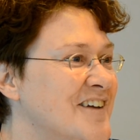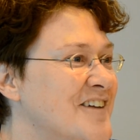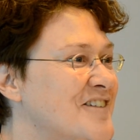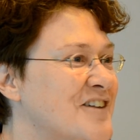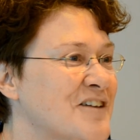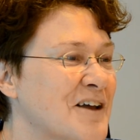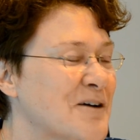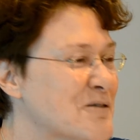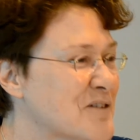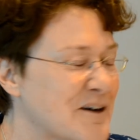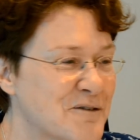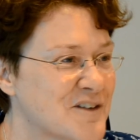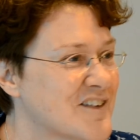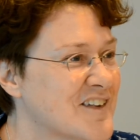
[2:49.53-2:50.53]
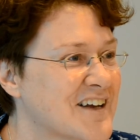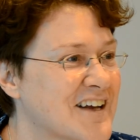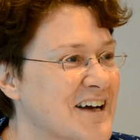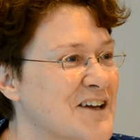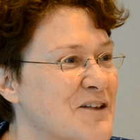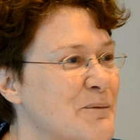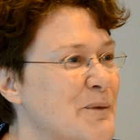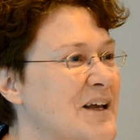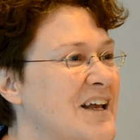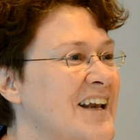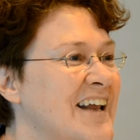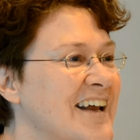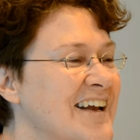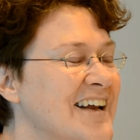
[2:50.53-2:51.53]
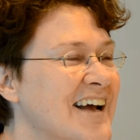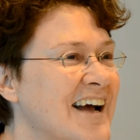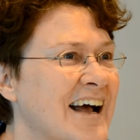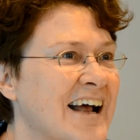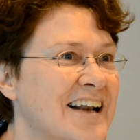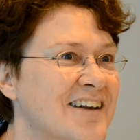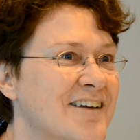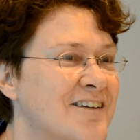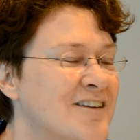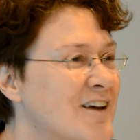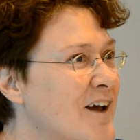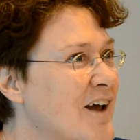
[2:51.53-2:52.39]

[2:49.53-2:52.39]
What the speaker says: So that was the kind of the beginning, and